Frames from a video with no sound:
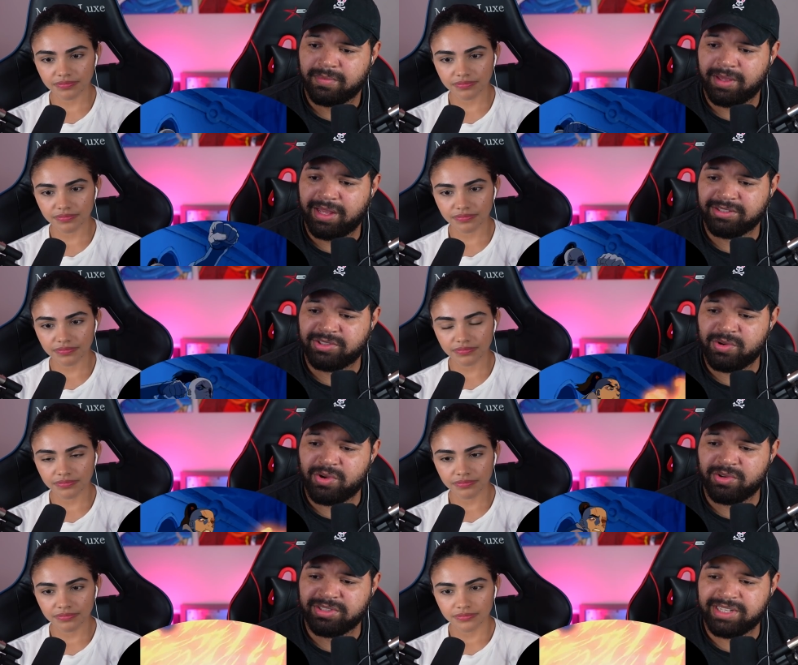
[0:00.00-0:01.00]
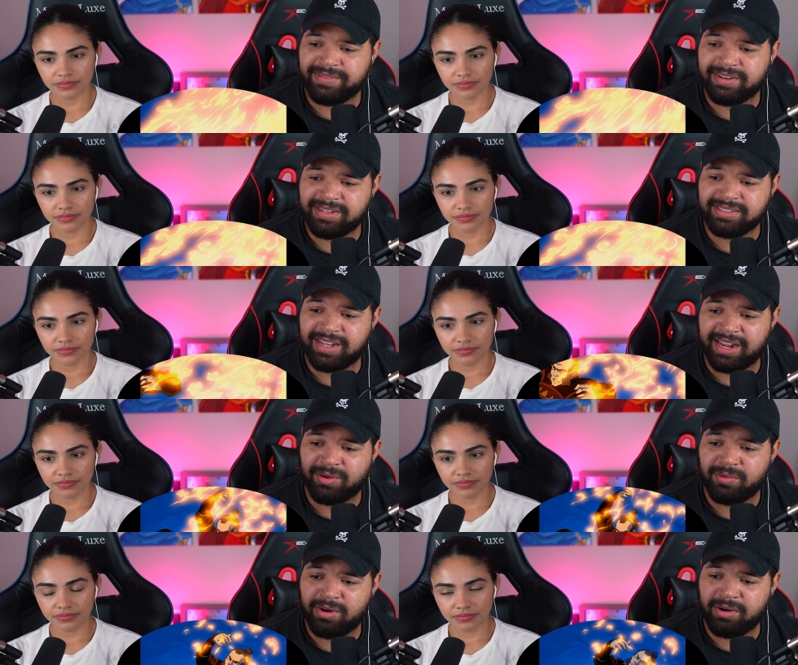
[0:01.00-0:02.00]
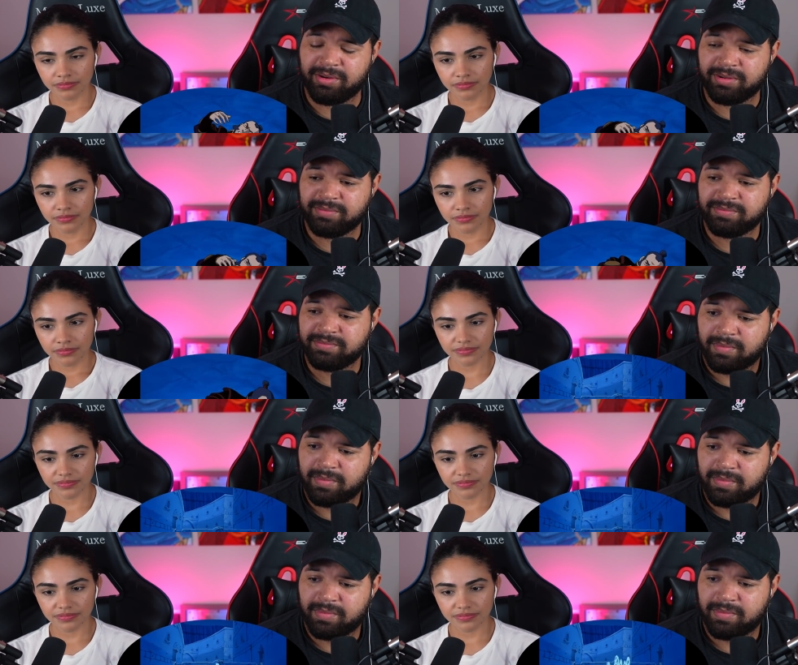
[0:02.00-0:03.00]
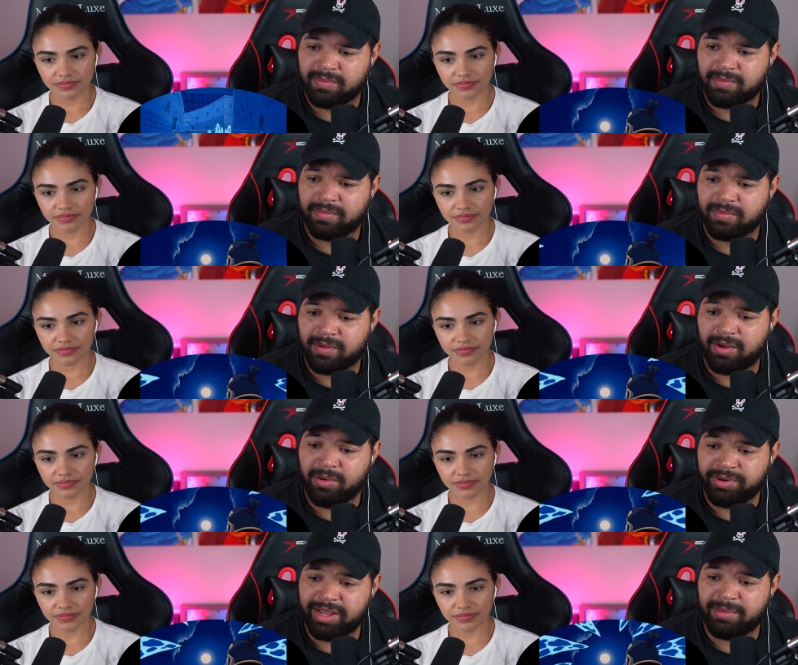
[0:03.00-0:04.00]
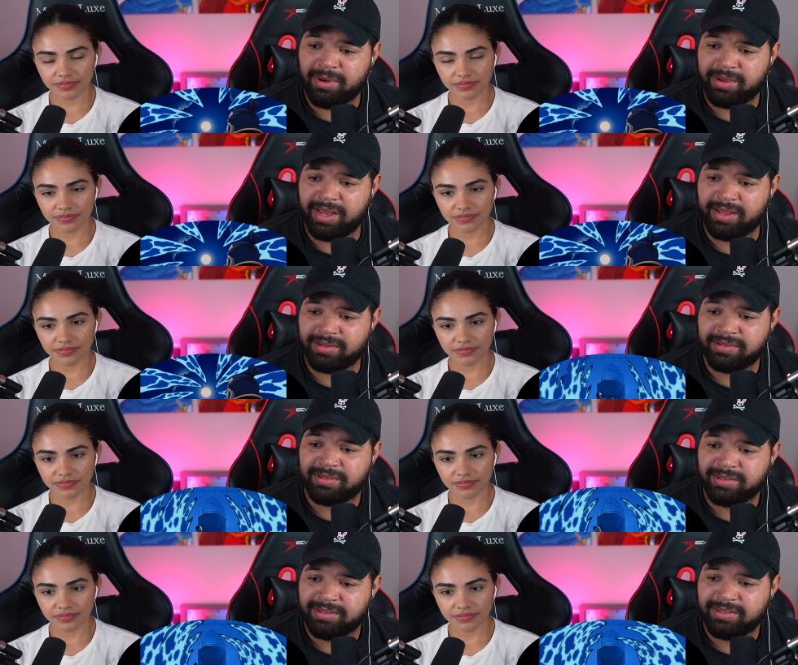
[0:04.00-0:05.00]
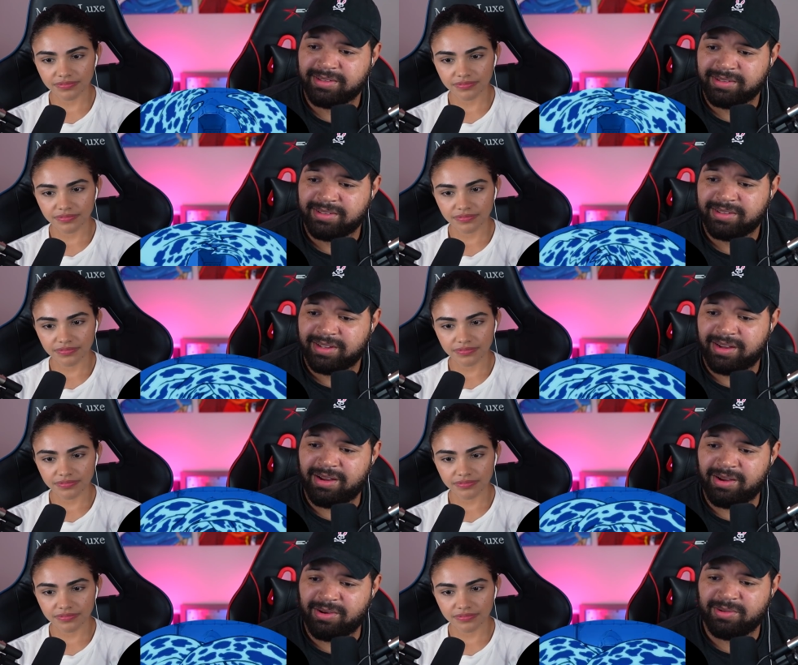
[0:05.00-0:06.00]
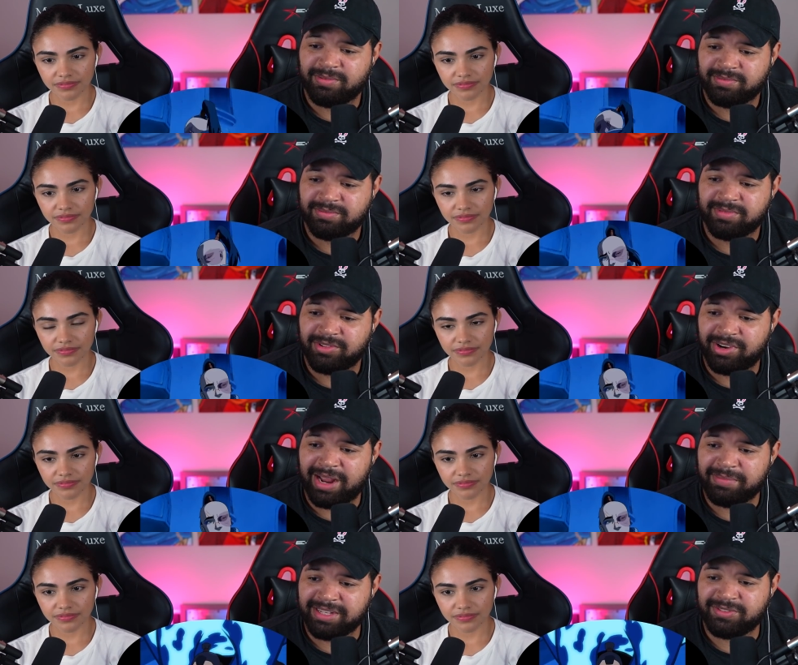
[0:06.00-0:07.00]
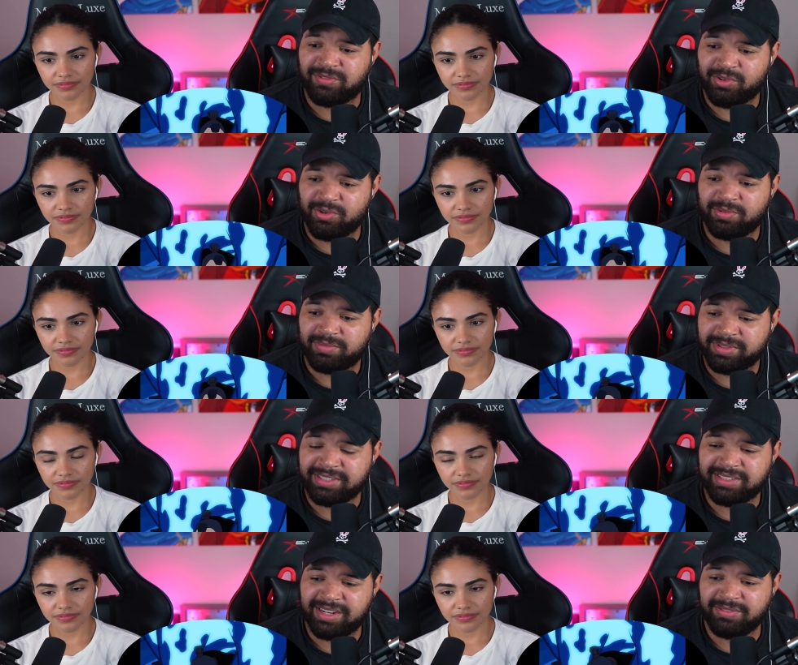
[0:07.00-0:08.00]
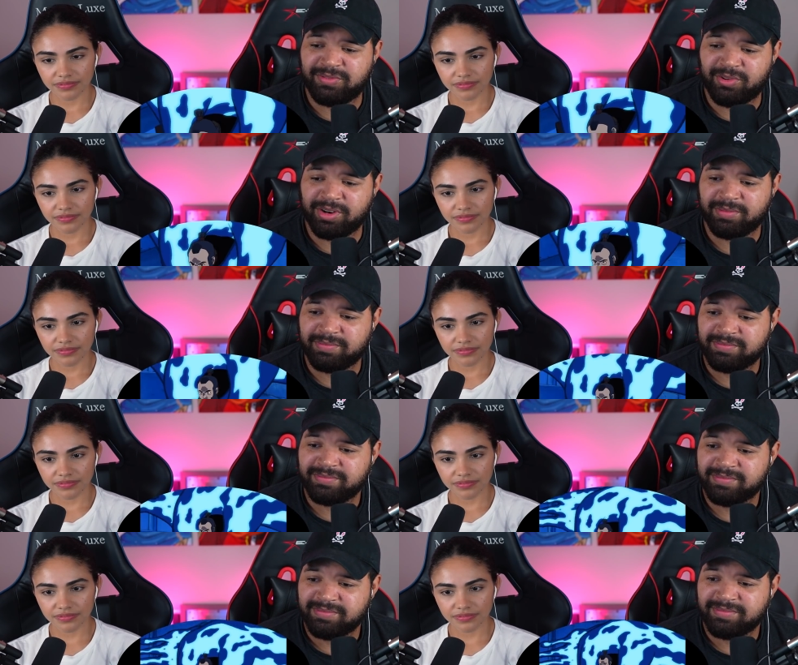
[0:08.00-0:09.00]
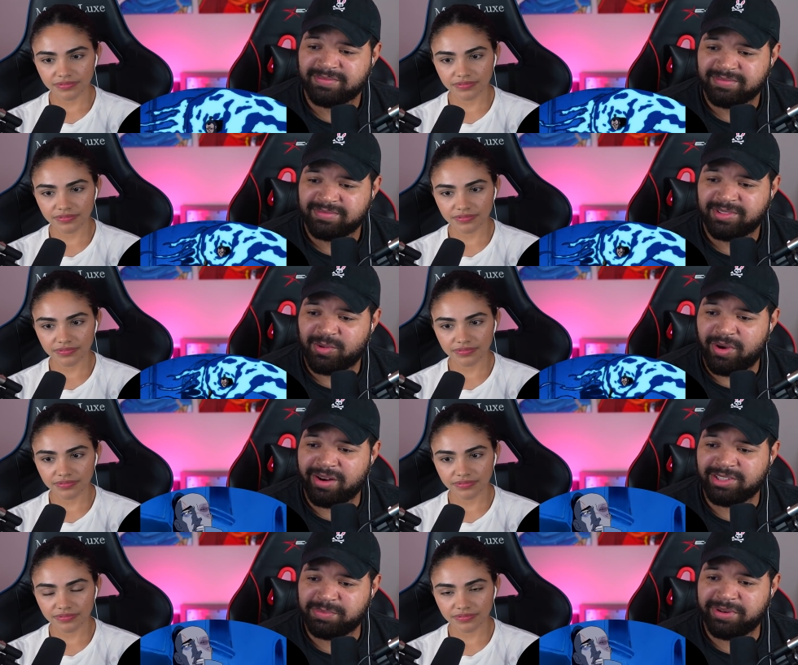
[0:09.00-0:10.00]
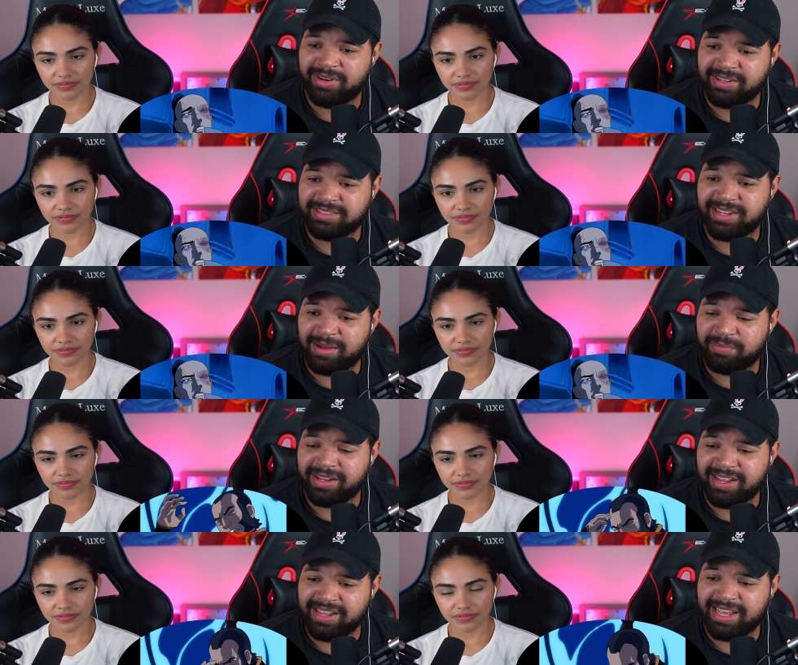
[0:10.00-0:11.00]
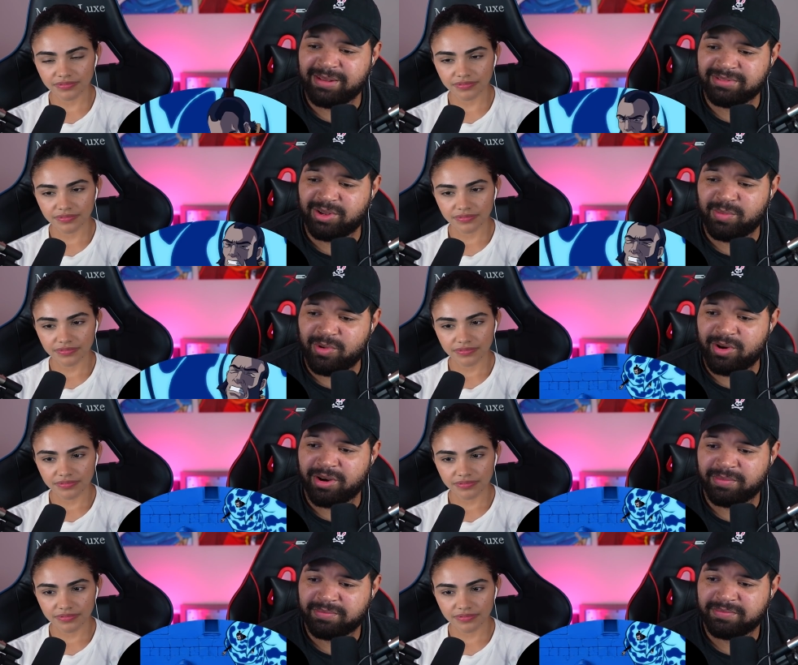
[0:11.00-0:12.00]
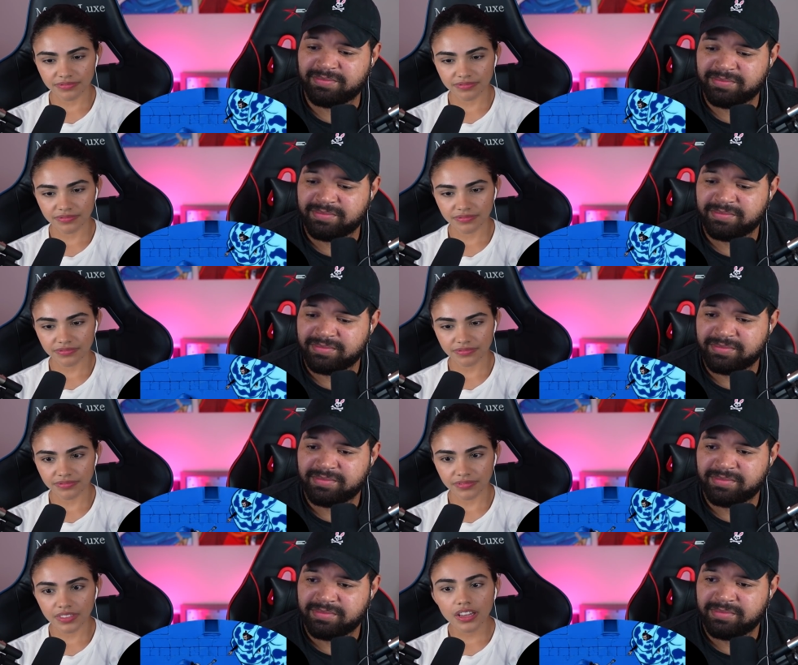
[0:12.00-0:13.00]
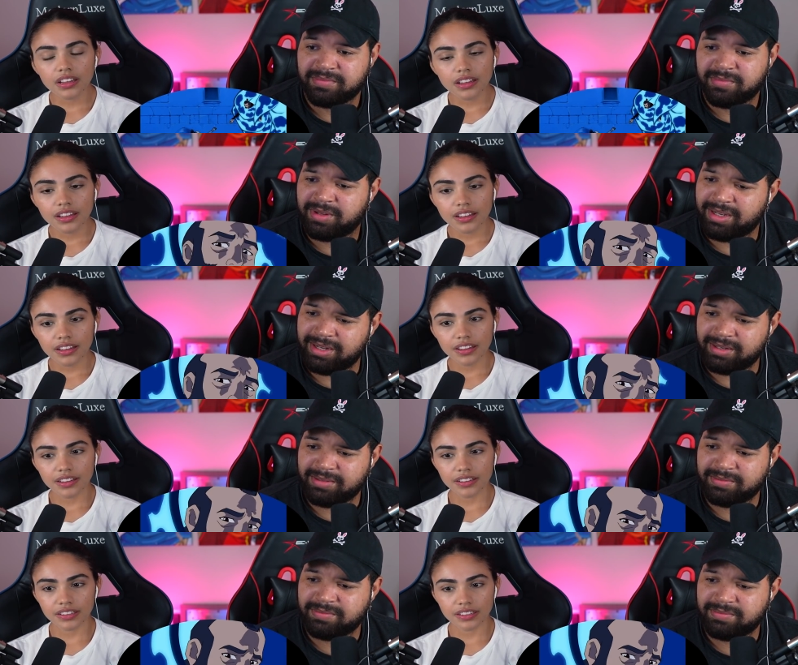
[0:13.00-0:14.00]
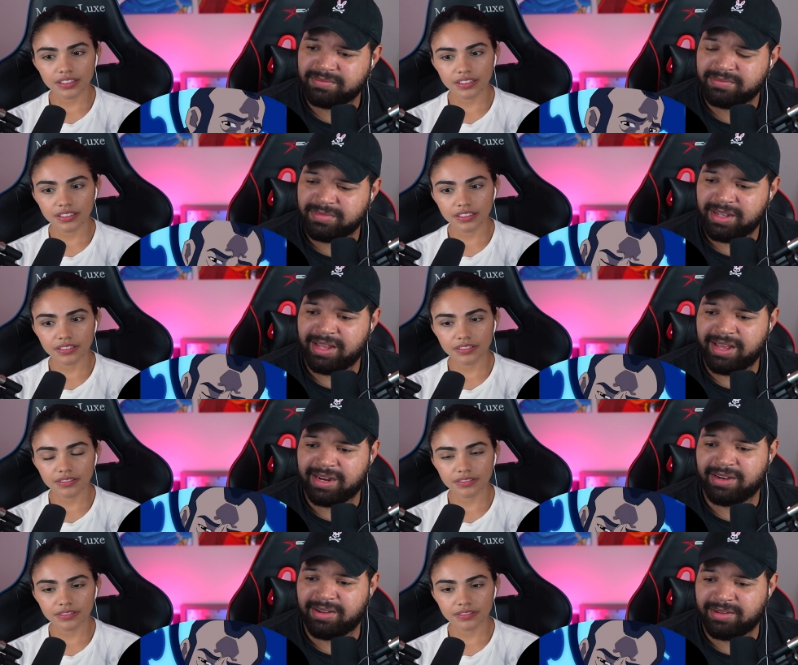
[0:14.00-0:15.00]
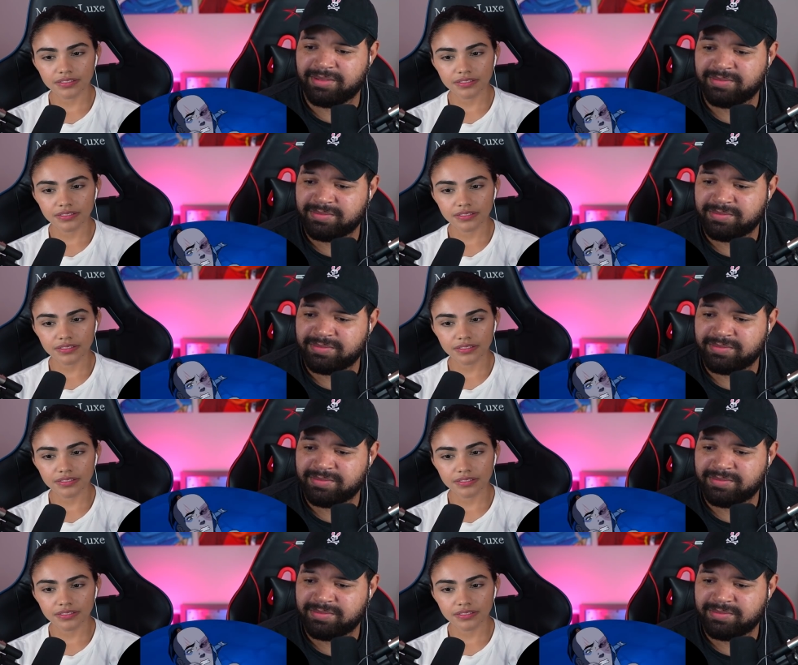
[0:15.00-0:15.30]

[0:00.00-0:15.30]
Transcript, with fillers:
Speaker 1: Yeah, Zuko is giving this guy to work. Oh, damn. Okay. Uh-oh. Grab this fool. He's done for. The water spirit is not playing games no more. What? Eh, heck no.